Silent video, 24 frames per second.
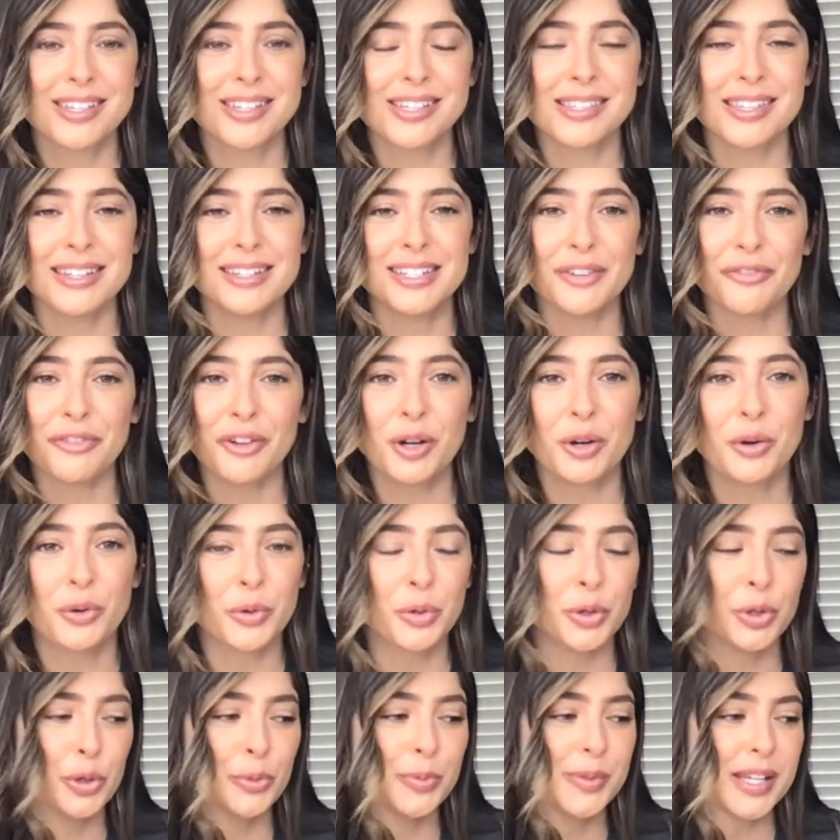just in different
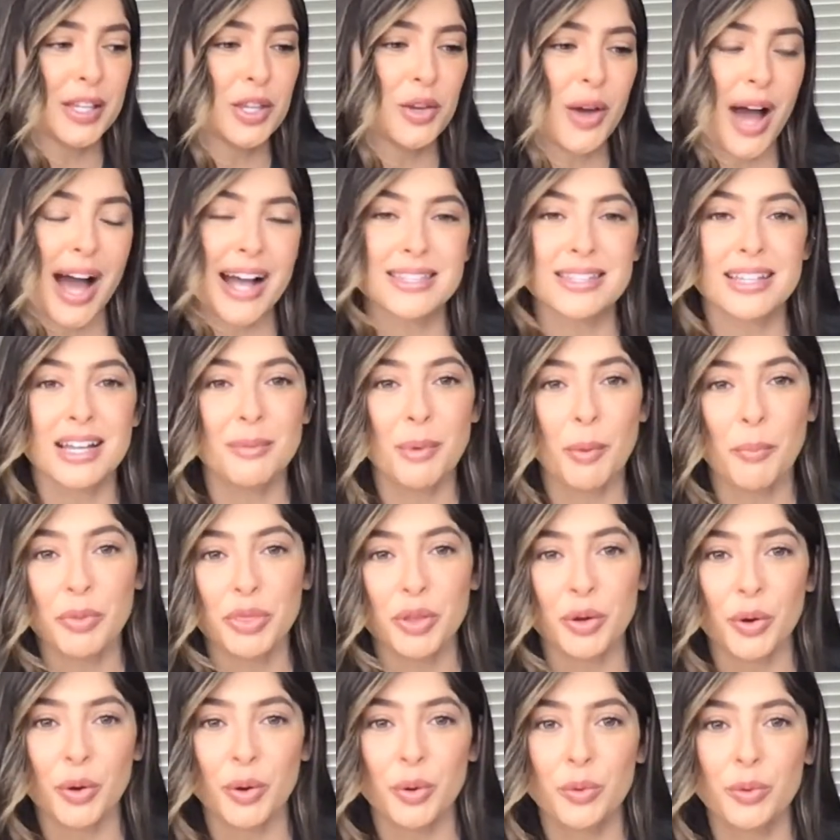groups, and you had to come up
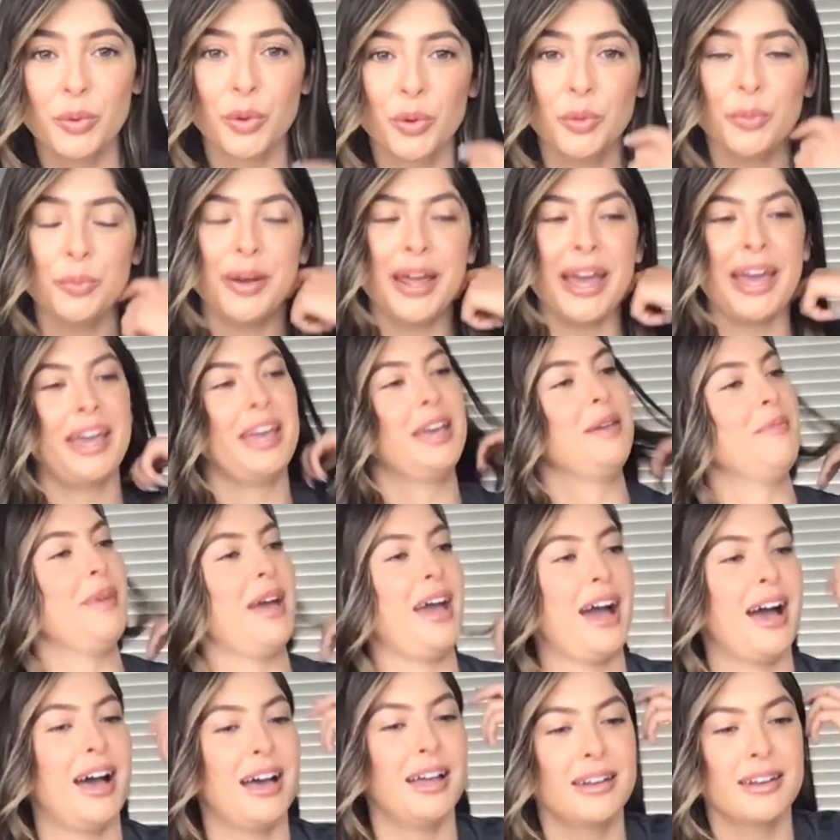with your own group name.
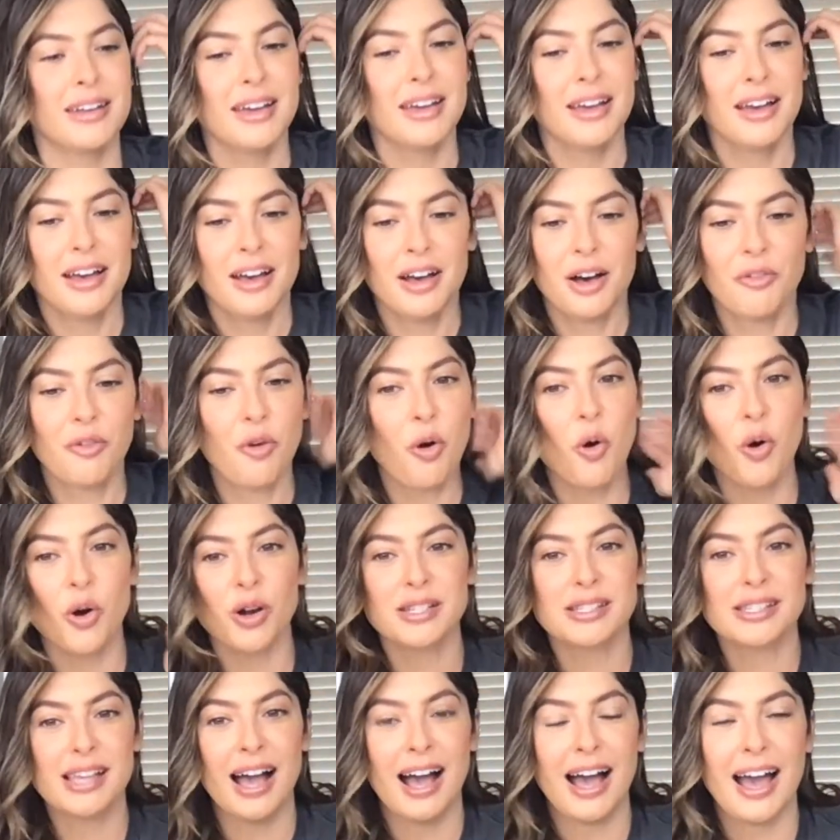And of
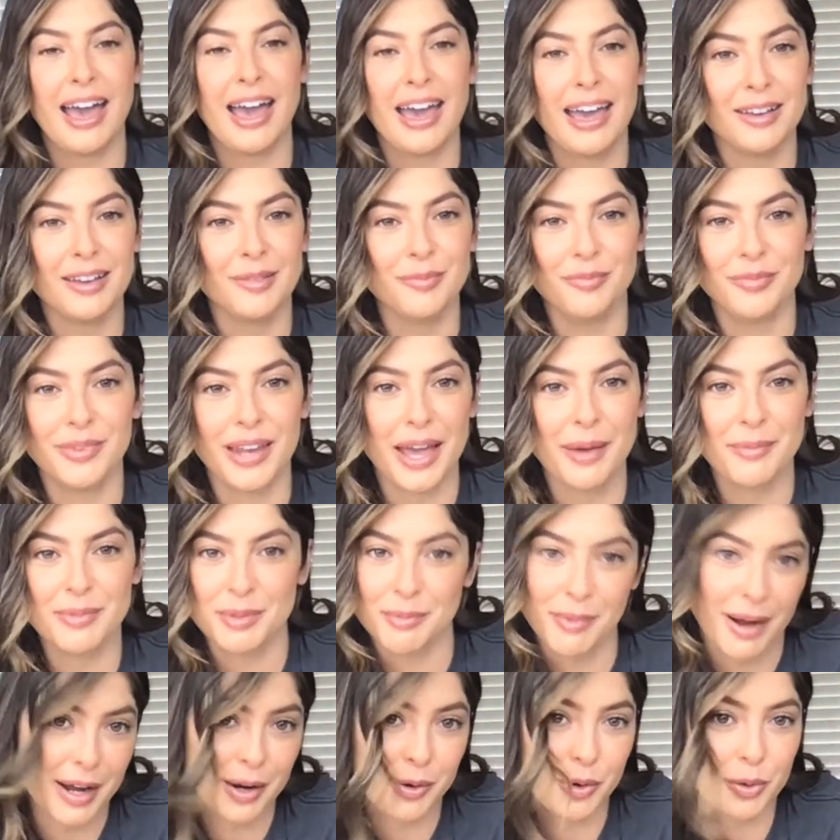course, I
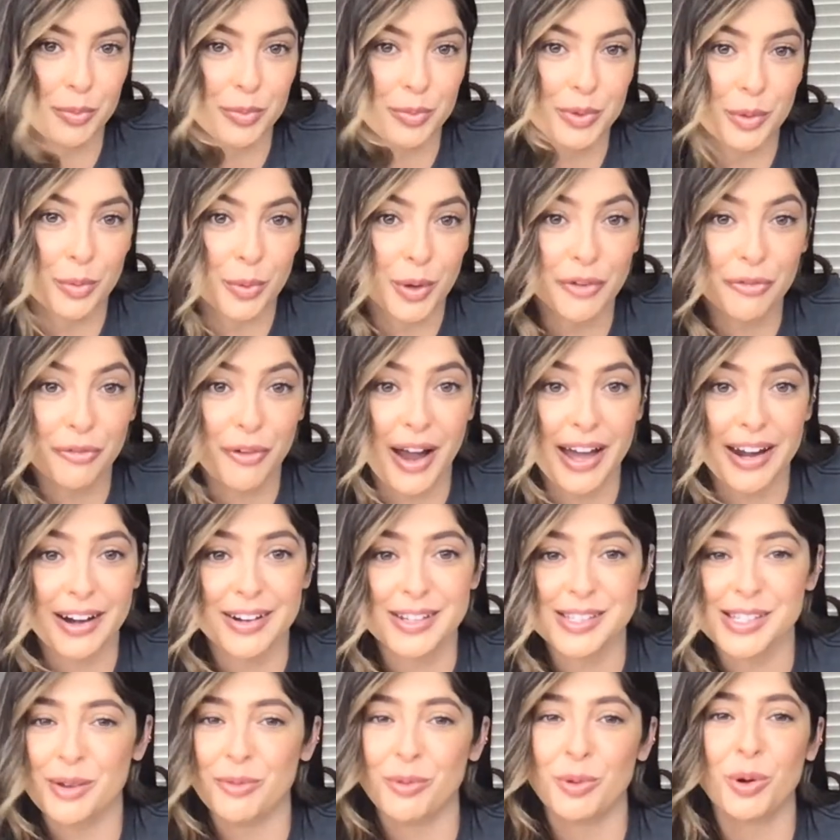named my group the Rough
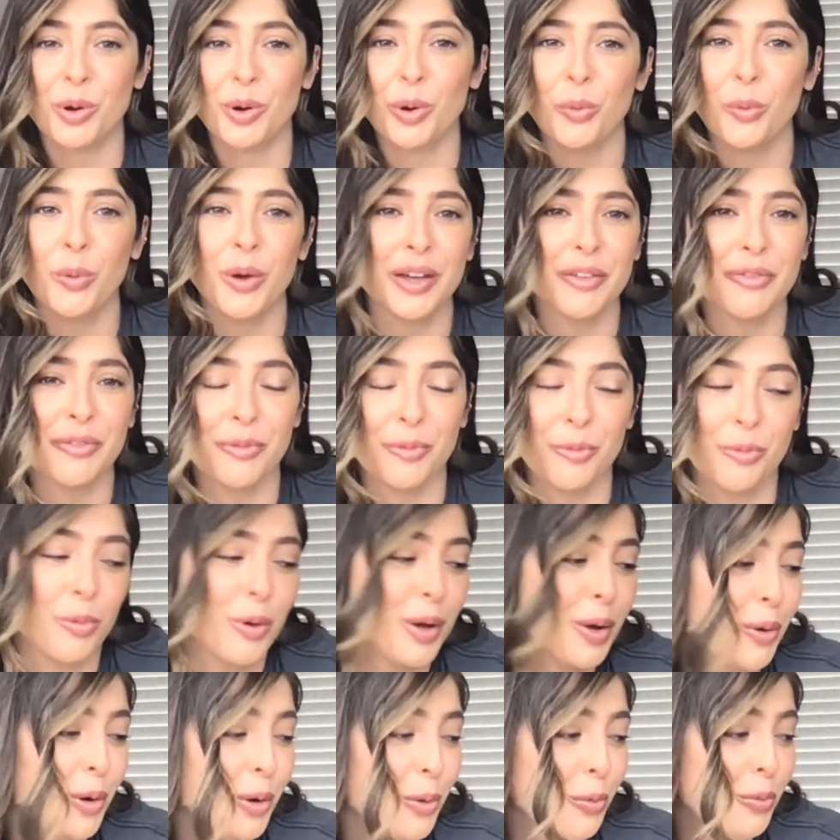Riders, and we
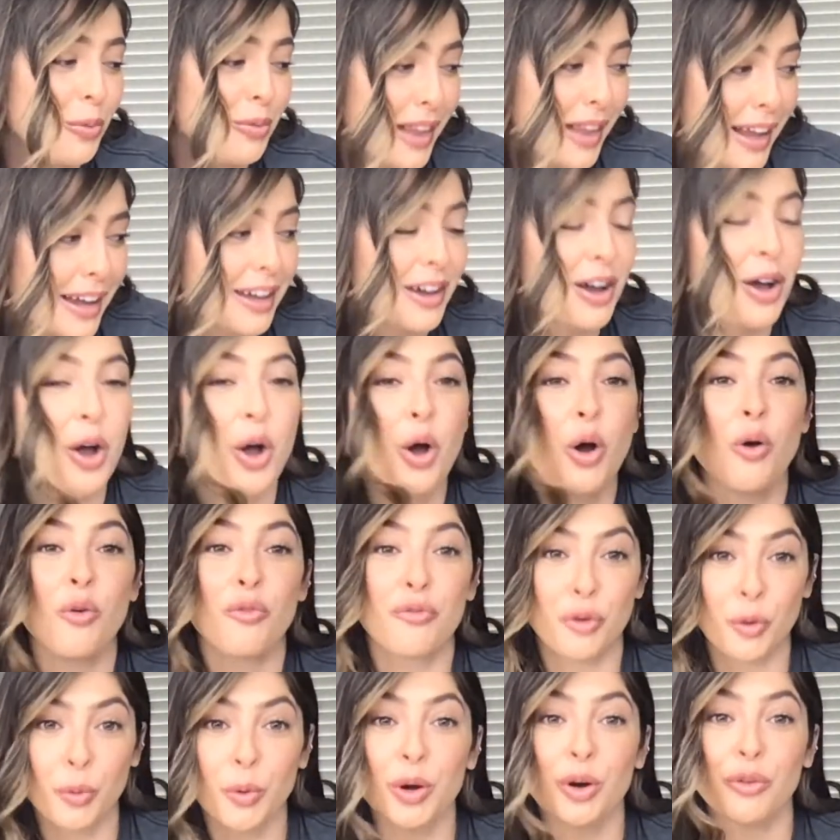were like,
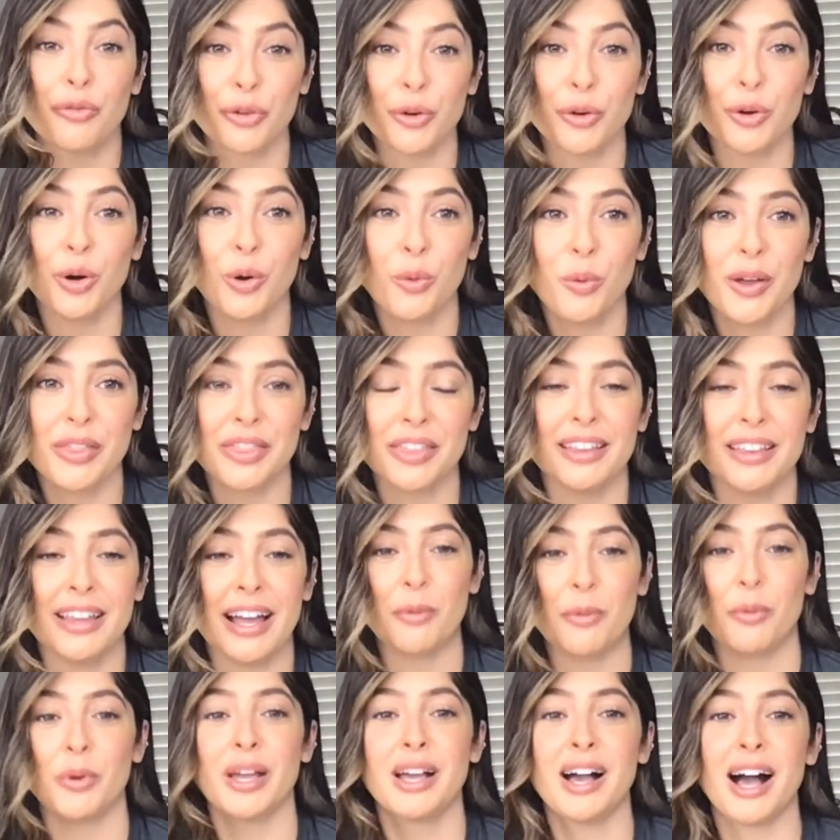for real with it.
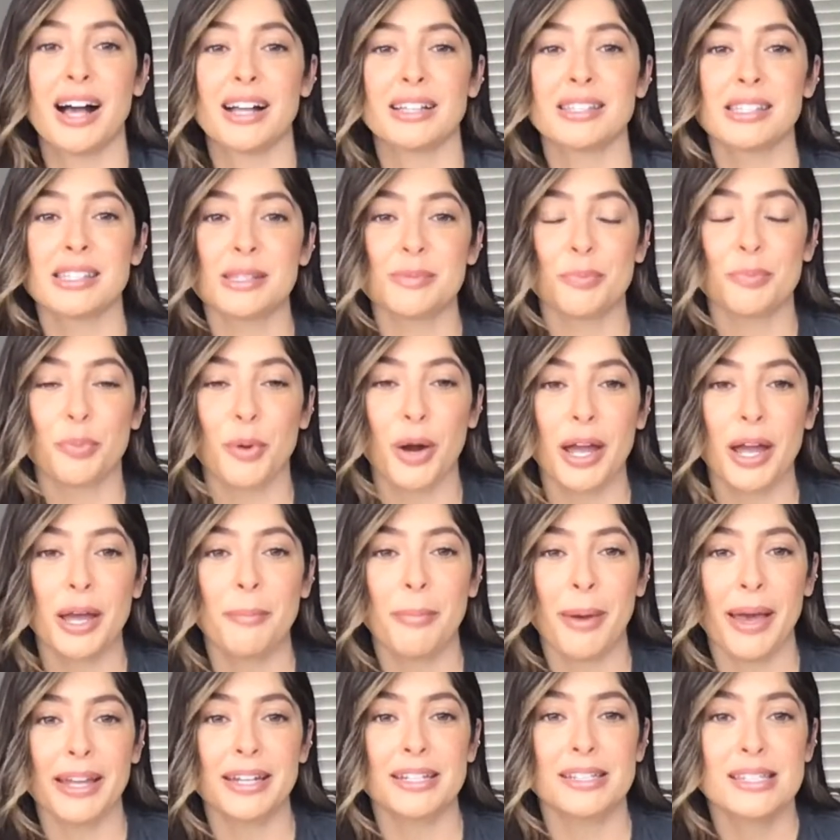Like, we got
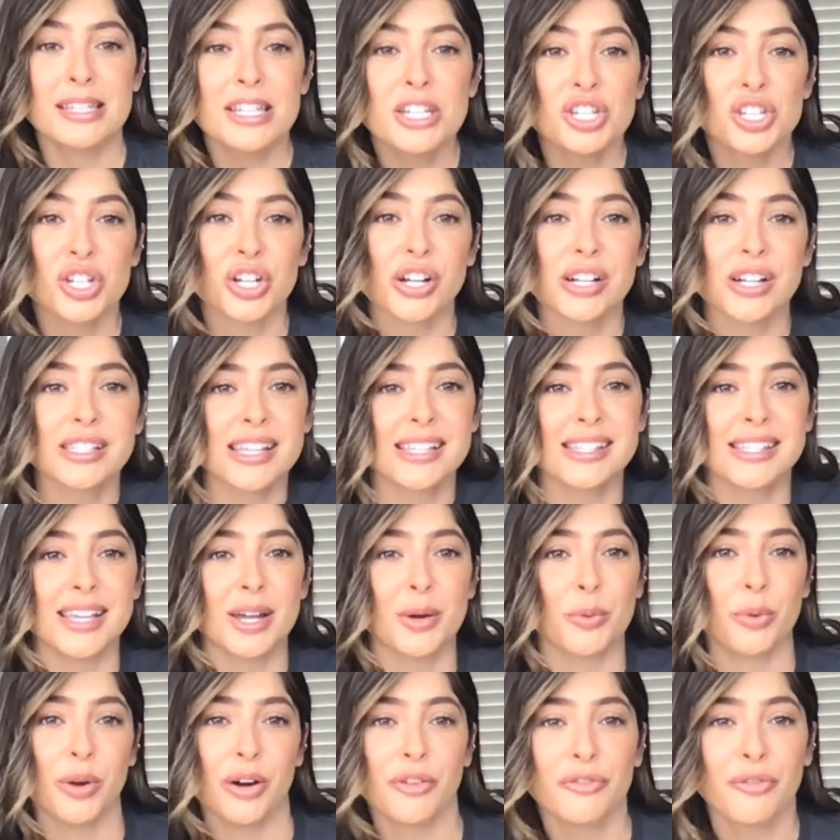spray painted t-shirts that
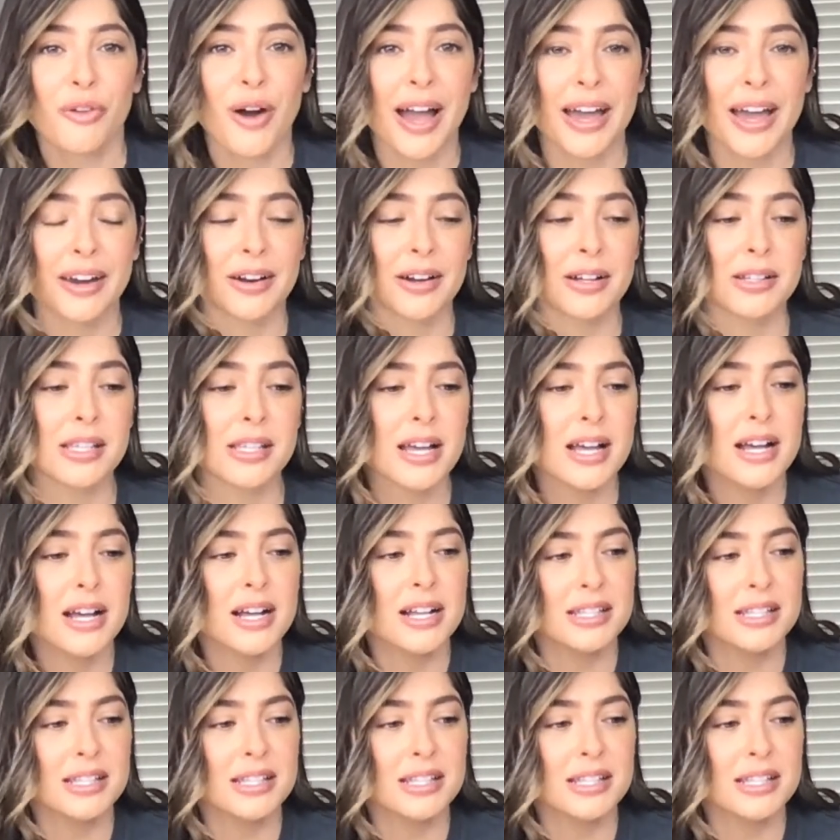said Rough Riders.